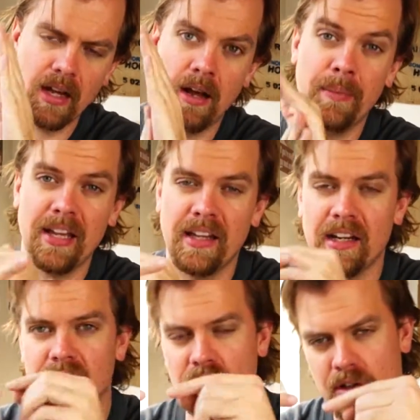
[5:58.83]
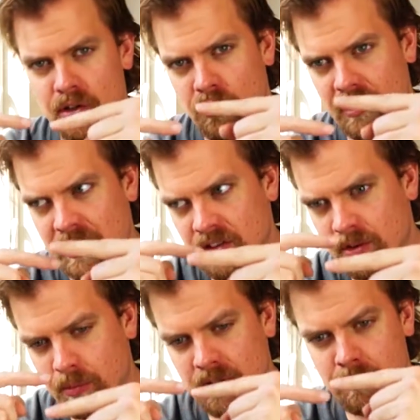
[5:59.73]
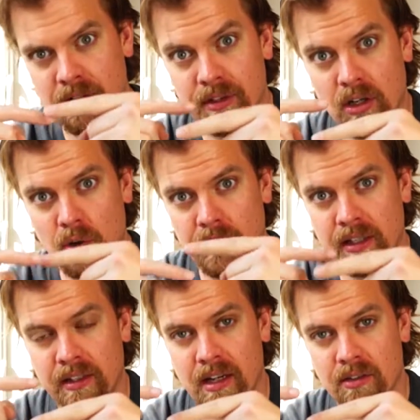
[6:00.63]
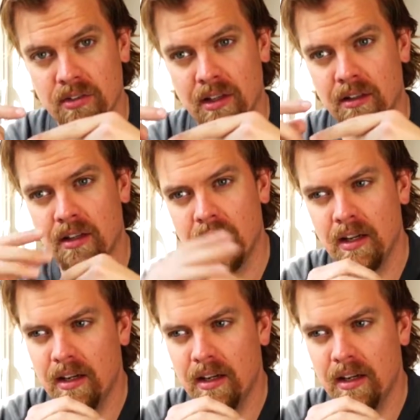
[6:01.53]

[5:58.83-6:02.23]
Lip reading: And then it usually ends up with a bit of a coating on the outside.